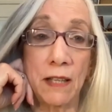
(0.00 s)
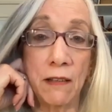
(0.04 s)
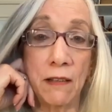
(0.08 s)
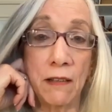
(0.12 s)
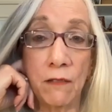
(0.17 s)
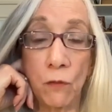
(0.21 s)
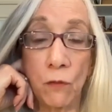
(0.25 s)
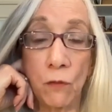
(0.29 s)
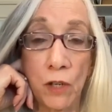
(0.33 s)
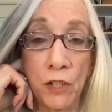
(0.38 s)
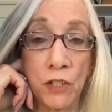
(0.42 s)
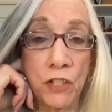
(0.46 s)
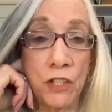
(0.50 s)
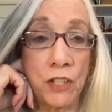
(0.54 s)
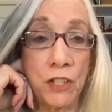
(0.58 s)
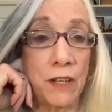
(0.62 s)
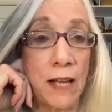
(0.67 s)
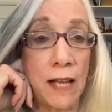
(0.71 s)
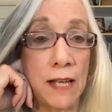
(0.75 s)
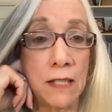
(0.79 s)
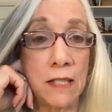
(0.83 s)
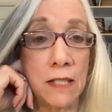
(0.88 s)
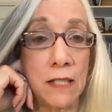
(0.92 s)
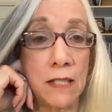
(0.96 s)
I watched your
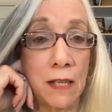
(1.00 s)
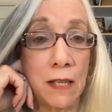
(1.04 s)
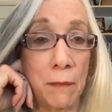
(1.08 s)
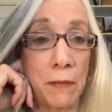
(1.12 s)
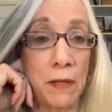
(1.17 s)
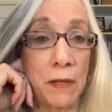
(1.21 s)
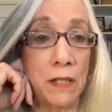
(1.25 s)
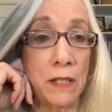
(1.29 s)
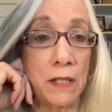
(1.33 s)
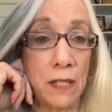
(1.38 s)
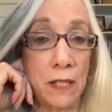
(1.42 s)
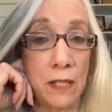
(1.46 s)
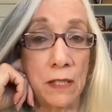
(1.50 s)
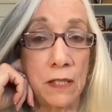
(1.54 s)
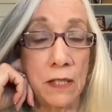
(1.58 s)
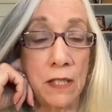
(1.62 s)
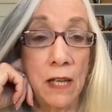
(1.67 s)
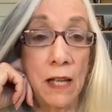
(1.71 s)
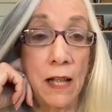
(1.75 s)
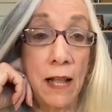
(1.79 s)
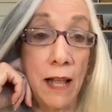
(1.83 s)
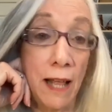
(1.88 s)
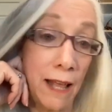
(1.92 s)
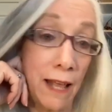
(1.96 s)
last summit
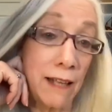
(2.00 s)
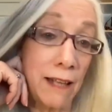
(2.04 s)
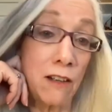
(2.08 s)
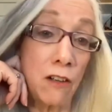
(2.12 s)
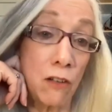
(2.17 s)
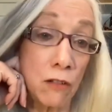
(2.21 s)
and